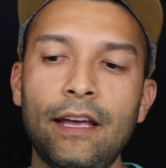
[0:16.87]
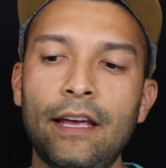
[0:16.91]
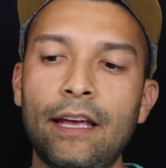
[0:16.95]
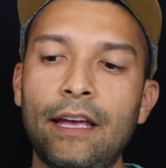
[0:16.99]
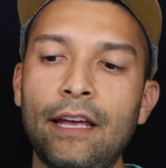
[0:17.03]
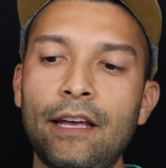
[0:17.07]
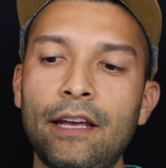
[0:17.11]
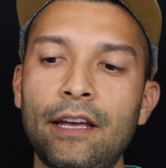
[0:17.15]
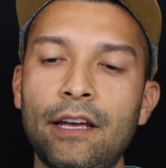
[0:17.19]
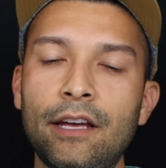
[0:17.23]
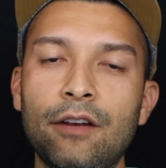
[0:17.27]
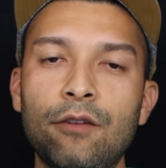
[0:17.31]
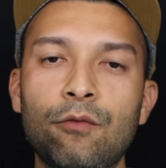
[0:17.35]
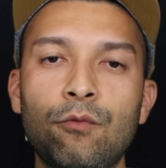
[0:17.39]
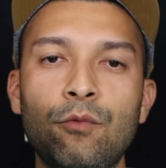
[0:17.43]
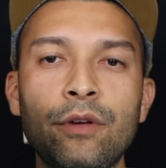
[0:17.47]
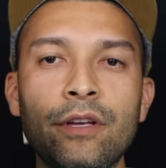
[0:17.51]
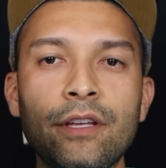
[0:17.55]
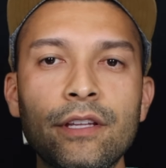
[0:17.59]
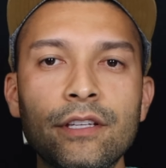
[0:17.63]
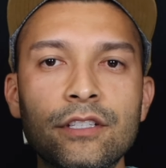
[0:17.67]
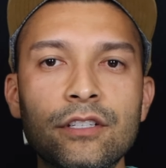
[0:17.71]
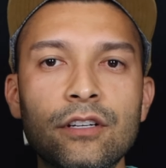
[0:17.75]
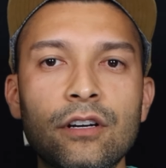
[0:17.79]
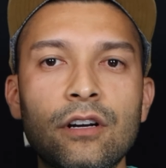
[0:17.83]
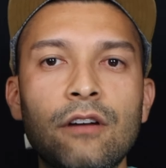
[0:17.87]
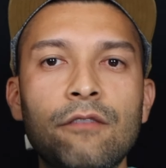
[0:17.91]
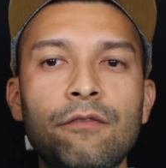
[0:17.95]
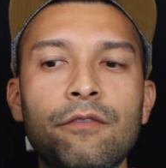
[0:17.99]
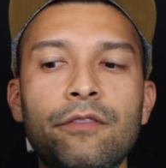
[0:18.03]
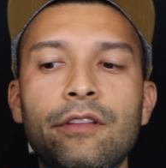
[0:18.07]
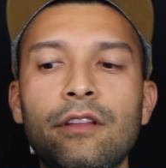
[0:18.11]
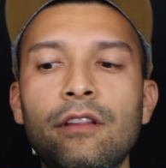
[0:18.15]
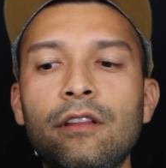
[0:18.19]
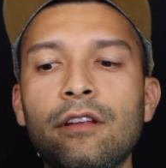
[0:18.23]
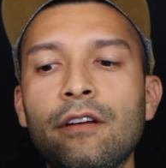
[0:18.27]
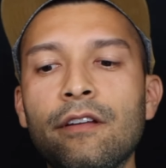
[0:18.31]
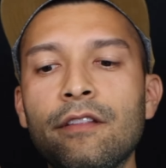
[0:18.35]
And we can start off with
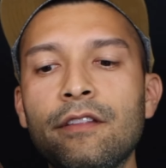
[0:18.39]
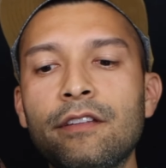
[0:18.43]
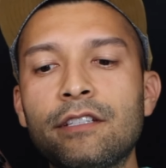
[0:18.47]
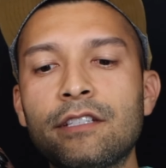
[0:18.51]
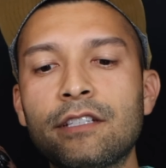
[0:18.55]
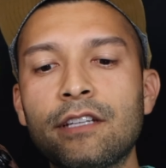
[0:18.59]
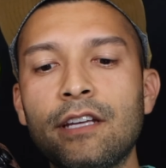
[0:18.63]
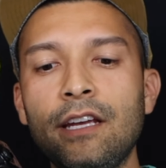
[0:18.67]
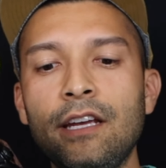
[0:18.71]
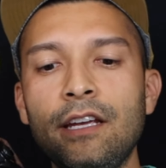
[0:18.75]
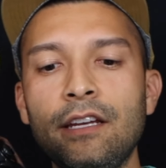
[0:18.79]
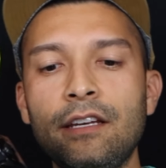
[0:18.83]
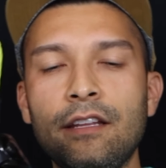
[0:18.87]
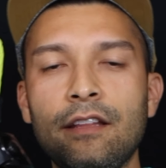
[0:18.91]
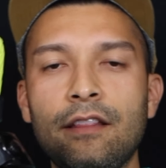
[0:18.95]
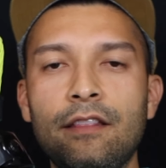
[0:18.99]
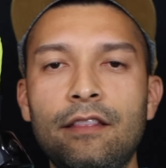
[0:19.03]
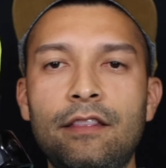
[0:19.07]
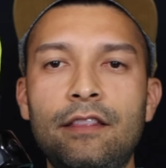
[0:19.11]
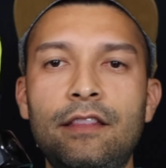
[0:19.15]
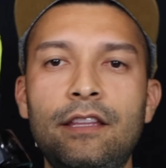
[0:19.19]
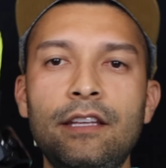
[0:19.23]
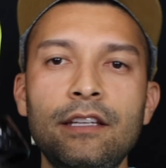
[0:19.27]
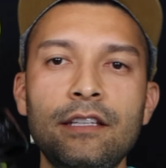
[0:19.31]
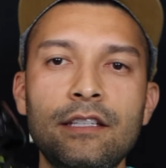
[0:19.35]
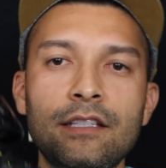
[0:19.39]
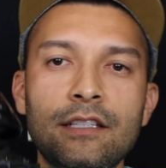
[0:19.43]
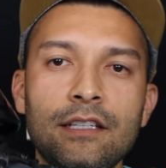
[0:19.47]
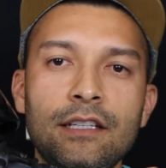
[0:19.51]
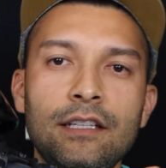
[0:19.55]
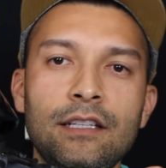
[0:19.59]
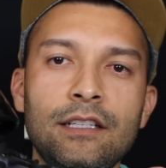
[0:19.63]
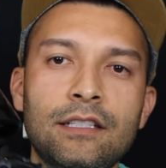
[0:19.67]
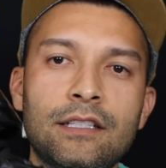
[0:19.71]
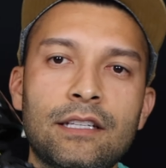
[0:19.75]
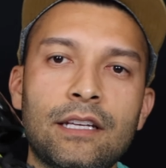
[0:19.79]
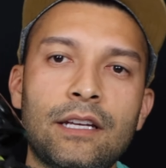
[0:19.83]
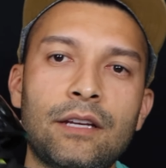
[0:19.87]
the look of the skate. This
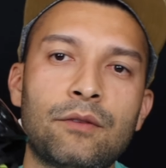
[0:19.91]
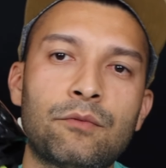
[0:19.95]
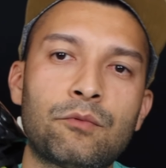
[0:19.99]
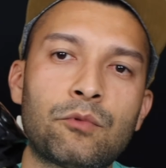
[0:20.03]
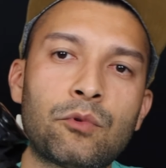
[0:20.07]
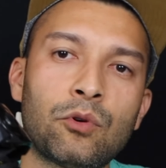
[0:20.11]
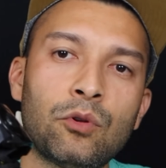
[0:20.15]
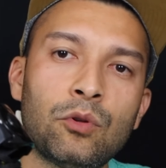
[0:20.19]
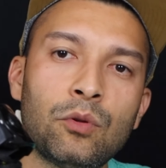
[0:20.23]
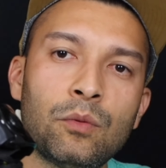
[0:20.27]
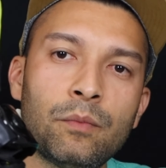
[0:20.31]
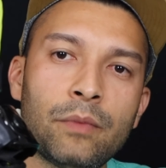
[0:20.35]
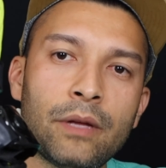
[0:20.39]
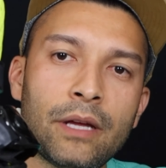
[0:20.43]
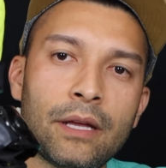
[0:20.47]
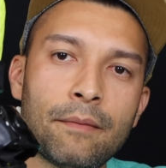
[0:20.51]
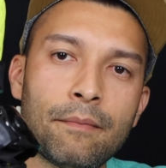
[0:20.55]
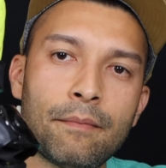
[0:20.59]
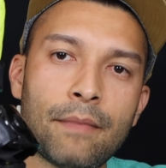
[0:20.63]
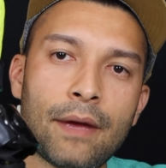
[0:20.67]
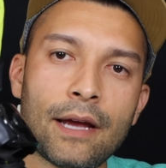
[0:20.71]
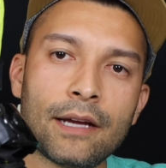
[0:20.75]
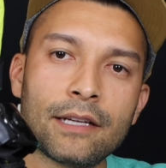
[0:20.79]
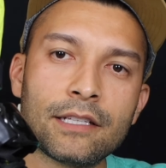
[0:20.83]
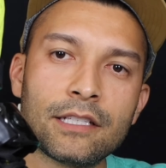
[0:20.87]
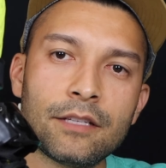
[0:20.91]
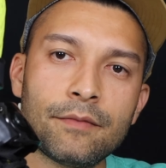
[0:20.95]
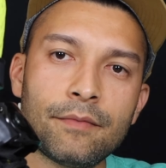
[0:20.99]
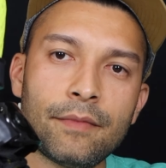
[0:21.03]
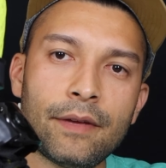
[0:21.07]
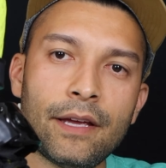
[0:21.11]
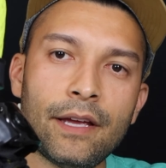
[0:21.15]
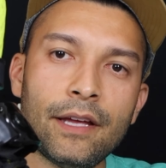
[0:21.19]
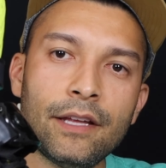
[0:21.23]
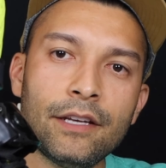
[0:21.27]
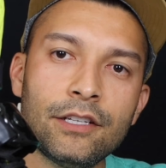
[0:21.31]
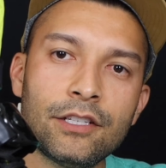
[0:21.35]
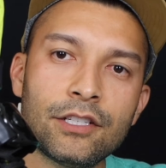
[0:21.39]
is a Rollerblade Maxxum
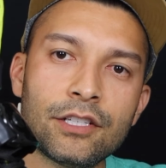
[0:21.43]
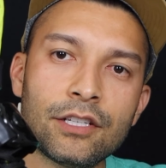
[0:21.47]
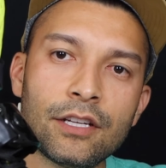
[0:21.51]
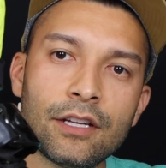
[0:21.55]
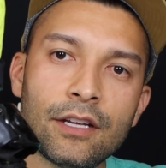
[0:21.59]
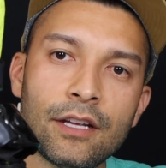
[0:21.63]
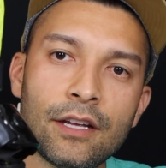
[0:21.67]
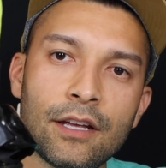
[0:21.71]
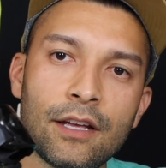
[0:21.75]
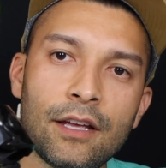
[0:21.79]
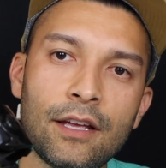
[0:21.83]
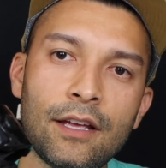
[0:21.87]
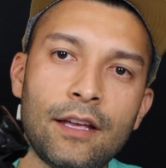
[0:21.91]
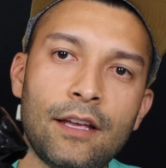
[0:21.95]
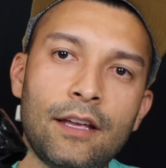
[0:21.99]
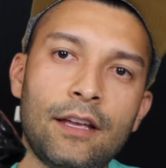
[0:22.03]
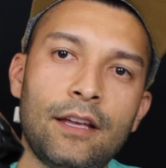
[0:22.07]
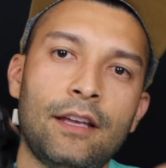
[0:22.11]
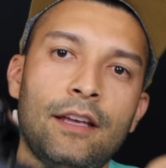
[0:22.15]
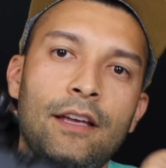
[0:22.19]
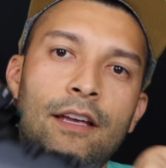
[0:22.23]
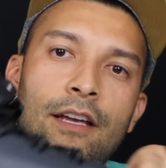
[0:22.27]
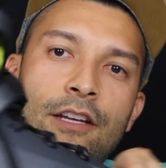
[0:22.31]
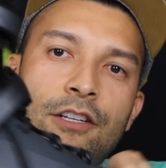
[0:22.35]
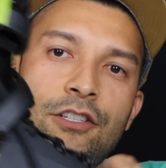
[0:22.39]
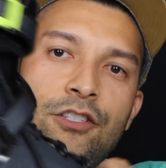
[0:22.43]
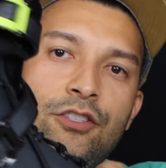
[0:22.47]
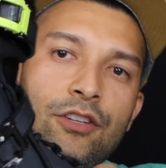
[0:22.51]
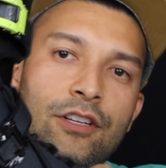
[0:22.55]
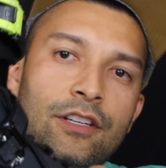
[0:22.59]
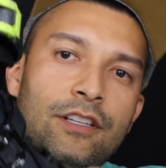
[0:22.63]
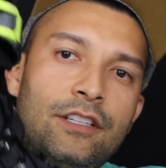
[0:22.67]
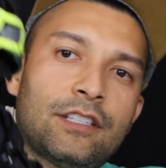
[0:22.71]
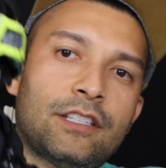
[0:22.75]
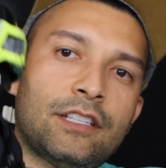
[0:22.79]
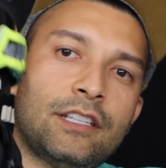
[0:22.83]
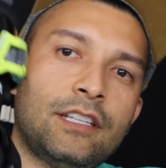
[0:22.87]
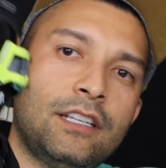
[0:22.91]
Edge, as you
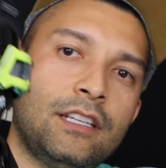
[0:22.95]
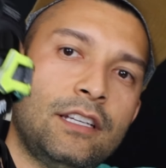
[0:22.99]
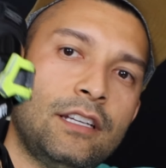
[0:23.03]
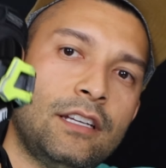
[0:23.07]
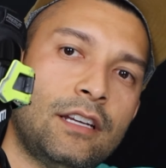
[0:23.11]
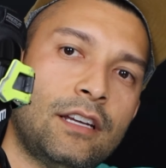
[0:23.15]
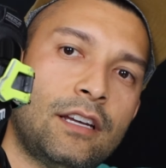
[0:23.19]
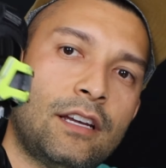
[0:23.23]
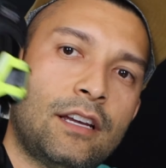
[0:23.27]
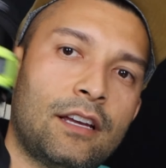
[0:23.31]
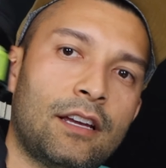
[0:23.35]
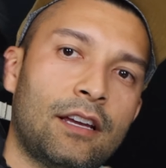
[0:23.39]
can see.